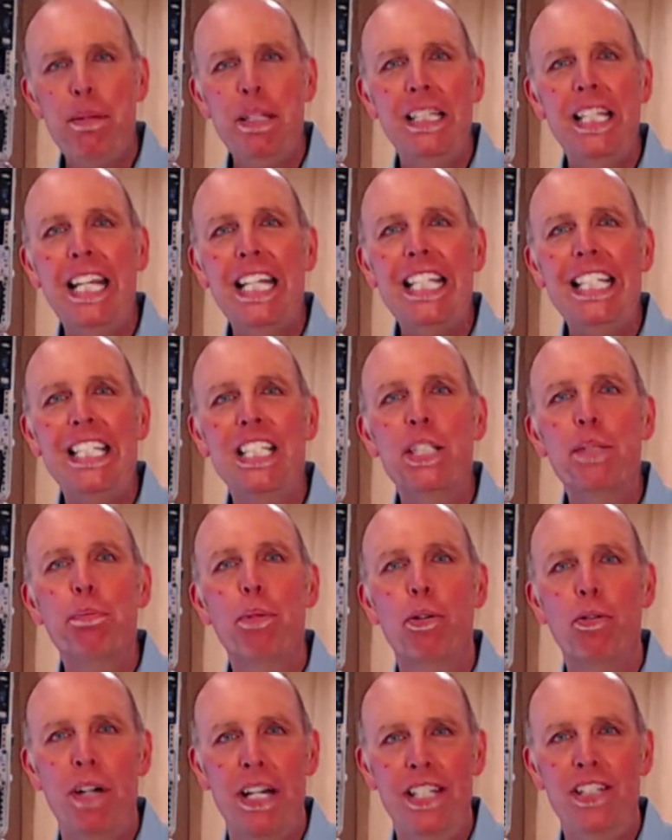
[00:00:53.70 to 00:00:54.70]
that
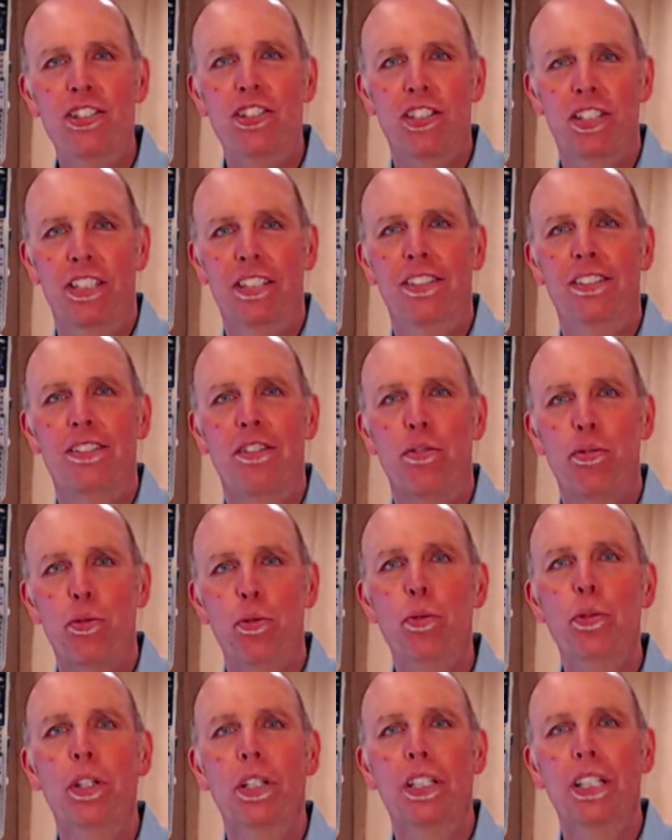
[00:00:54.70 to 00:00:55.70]
inspiration through
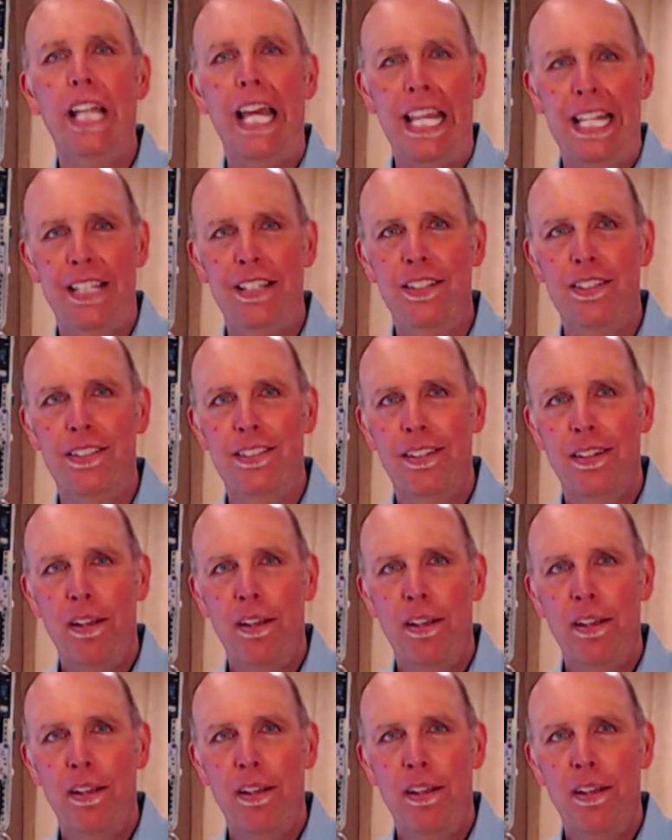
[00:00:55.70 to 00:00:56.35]
the lens